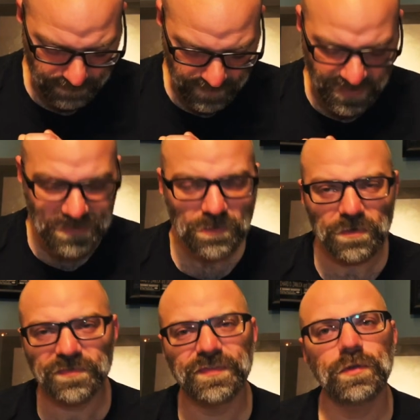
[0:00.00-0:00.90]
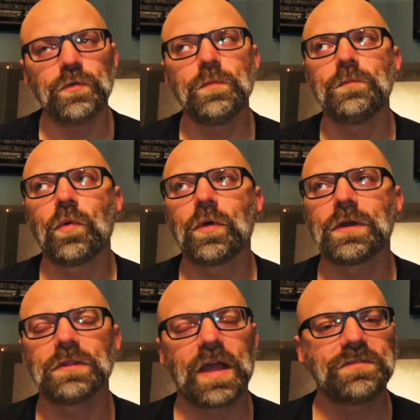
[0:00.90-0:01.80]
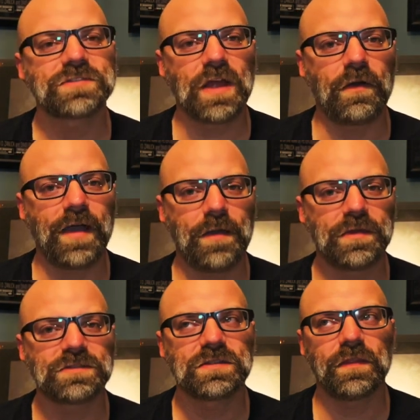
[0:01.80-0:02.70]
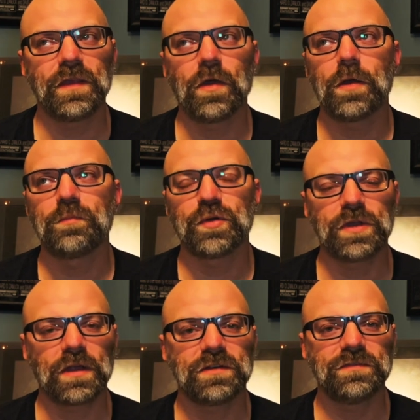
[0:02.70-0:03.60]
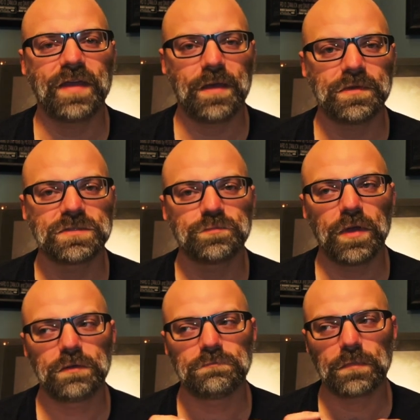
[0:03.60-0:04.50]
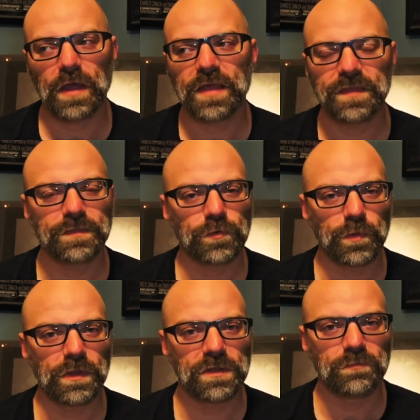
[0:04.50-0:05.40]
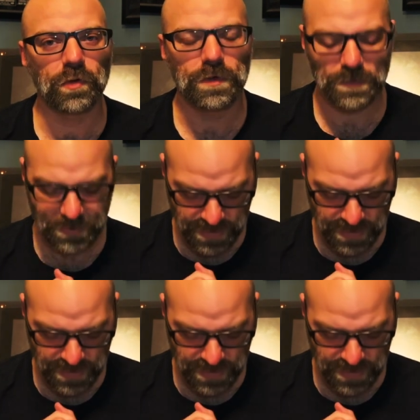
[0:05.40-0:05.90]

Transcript: These are a few more lifestyle habits than they are productive habits, but I think they're really important.